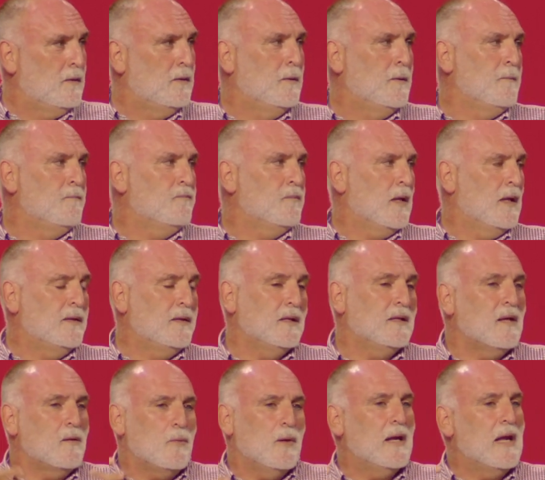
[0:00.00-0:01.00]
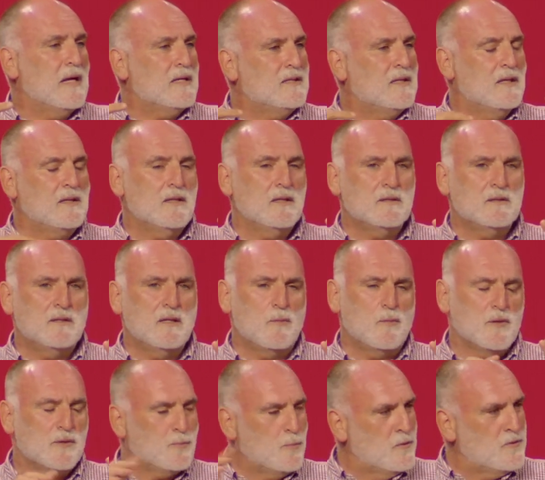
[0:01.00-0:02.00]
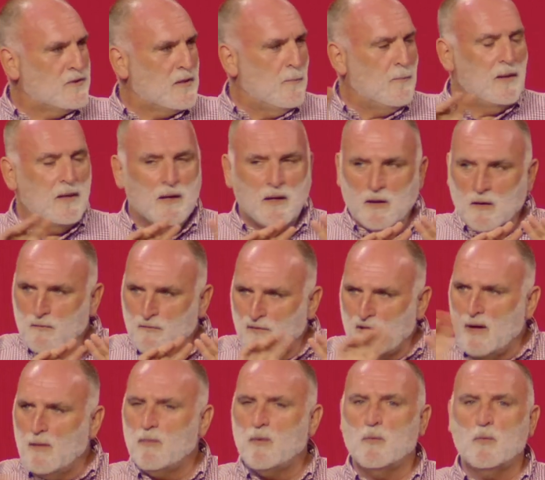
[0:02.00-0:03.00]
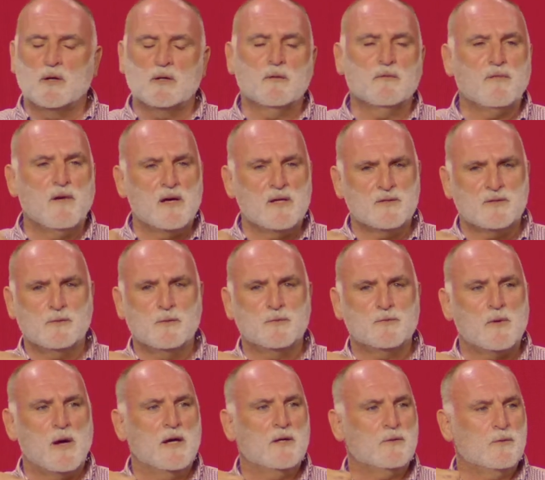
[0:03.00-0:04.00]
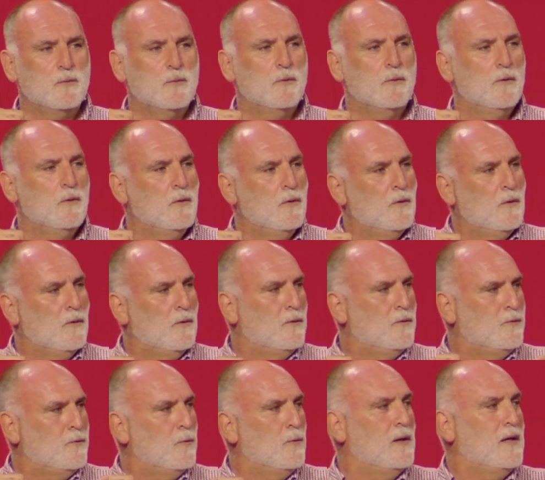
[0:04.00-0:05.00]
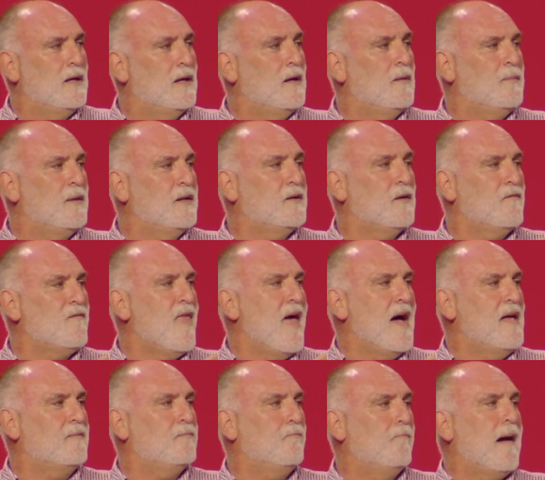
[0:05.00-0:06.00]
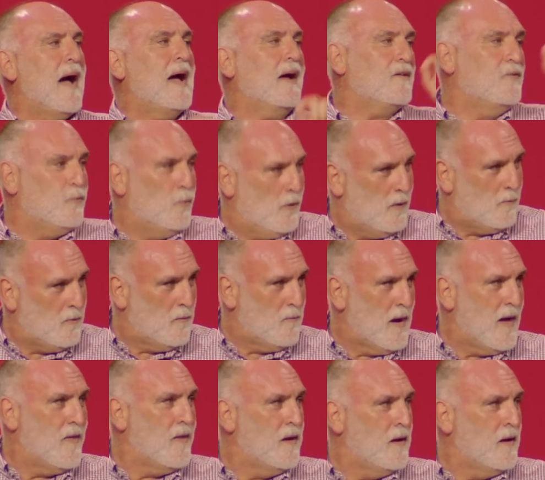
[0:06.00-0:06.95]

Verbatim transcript: Yeah. And then I realize that it's the responsibility of every one of us to try to do a little bit of that back to everybody.